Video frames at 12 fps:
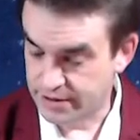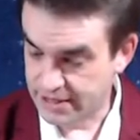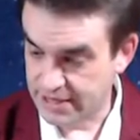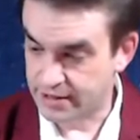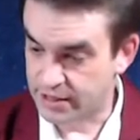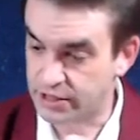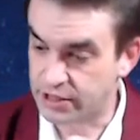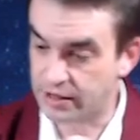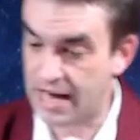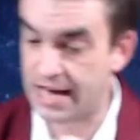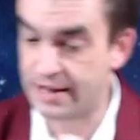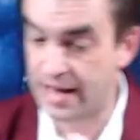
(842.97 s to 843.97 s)
season in
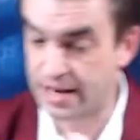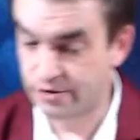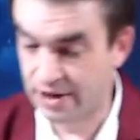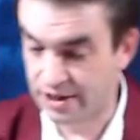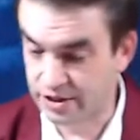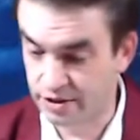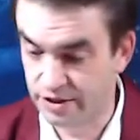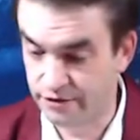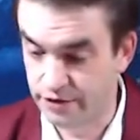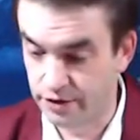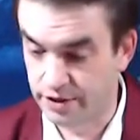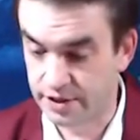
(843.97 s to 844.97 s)
July, the astrological
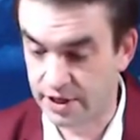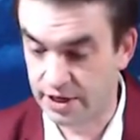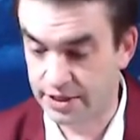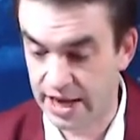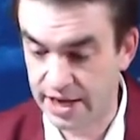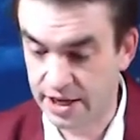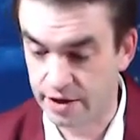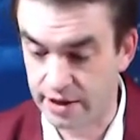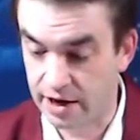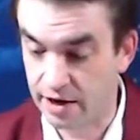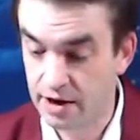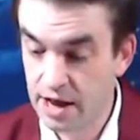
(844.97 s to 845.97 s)
influence is going to take you
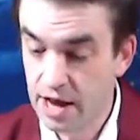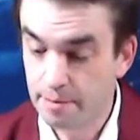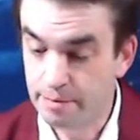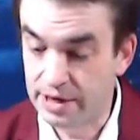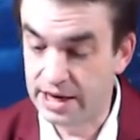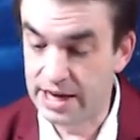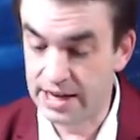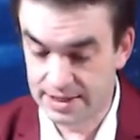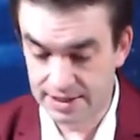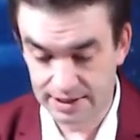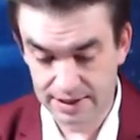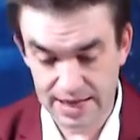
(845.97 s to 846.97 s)
there. But
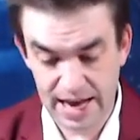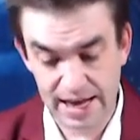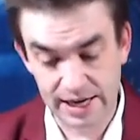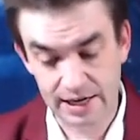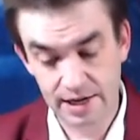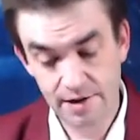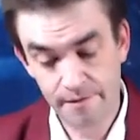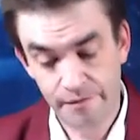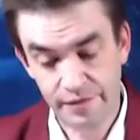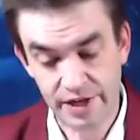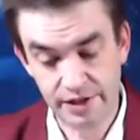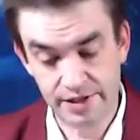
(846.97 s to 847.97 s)
it's like
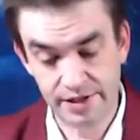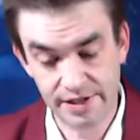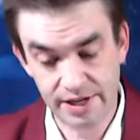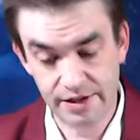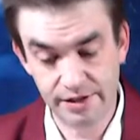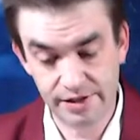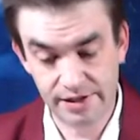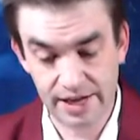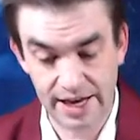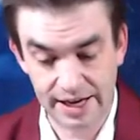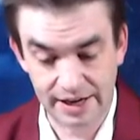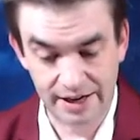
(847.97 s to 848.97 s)
there's
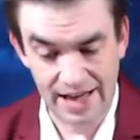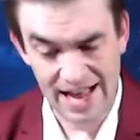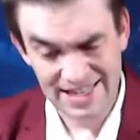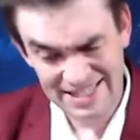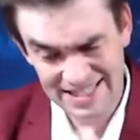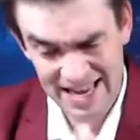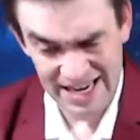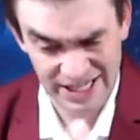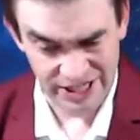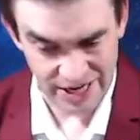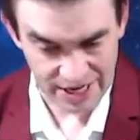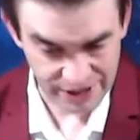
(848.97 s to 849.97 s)
like
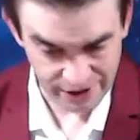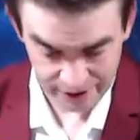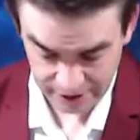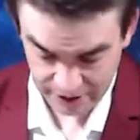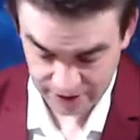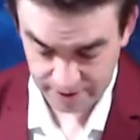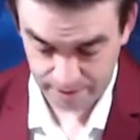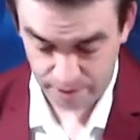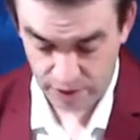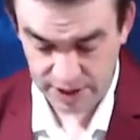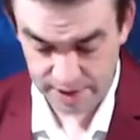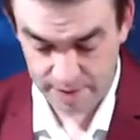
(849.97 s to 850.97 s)
hesitation onto it, because
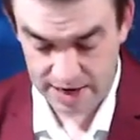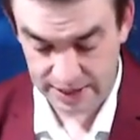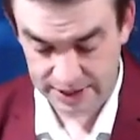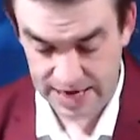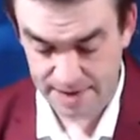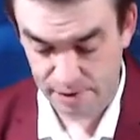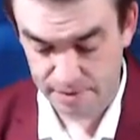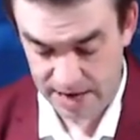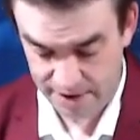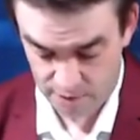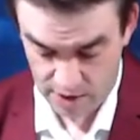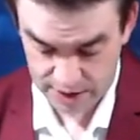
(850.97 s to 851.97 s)
once upon a time, you
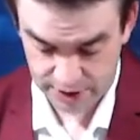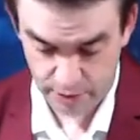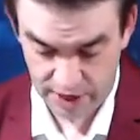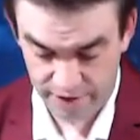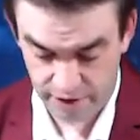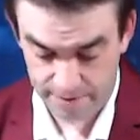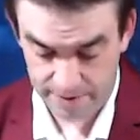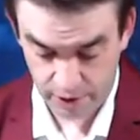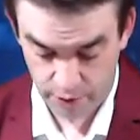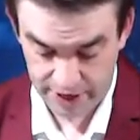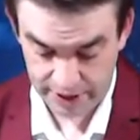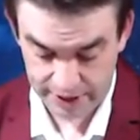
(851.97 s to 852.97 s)
might have walked away from it.
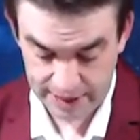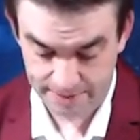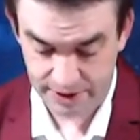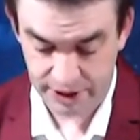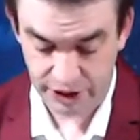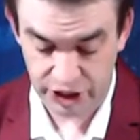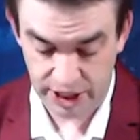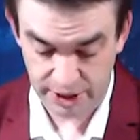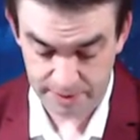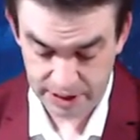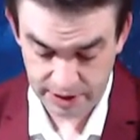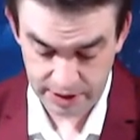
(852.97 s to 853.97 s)
Queen of Cups to
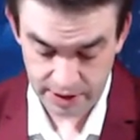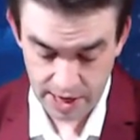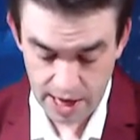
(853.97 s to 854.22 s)
Judgment.